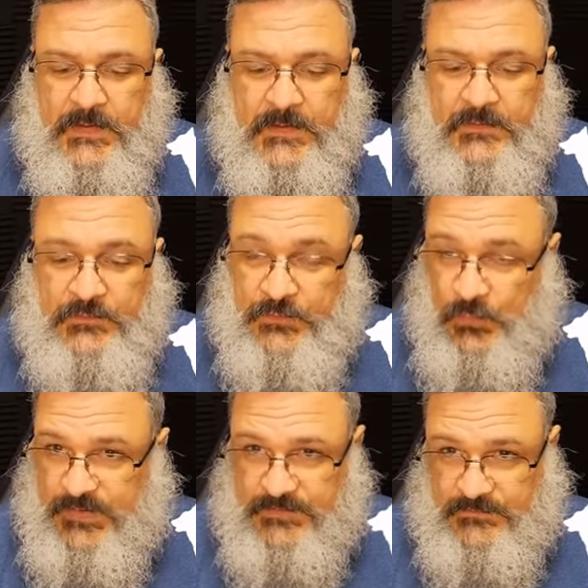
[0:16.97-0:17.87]
2
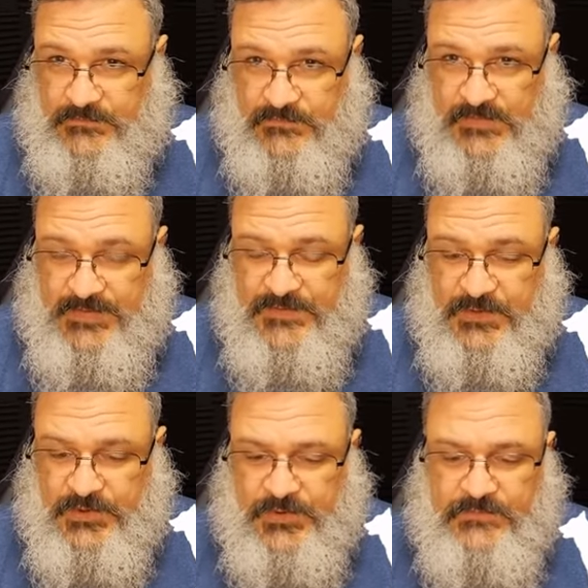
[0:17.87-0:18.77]
weeks to flatten the
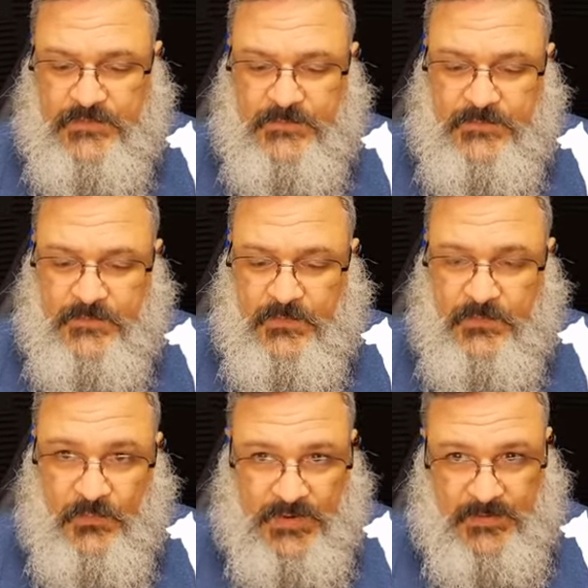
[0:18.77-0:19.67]
curve.
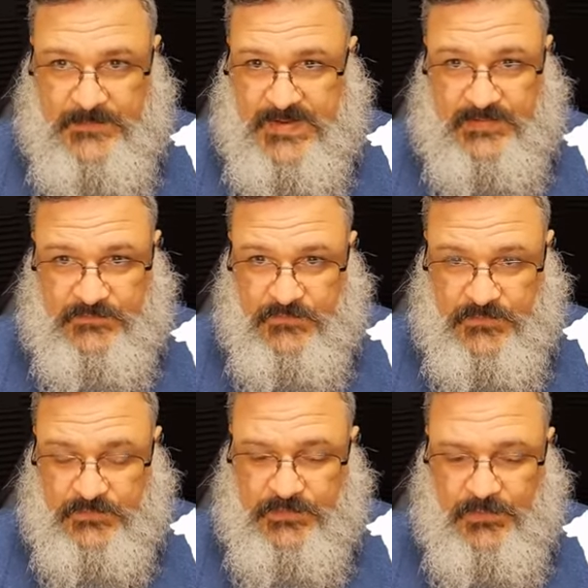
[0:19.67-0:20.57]
Wear a mask for
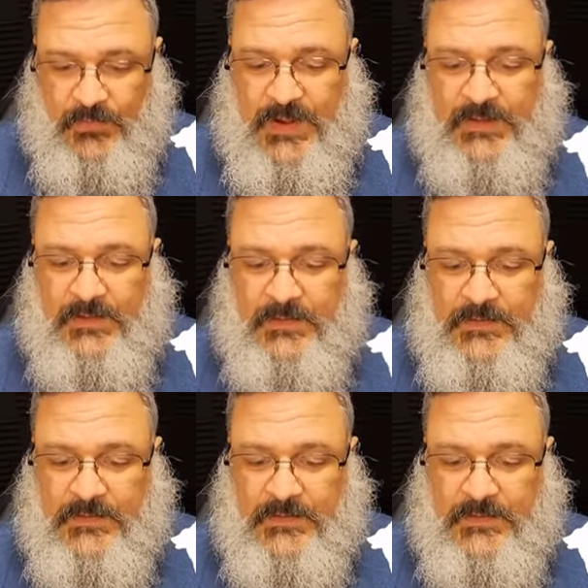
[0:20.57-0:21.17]
a little while.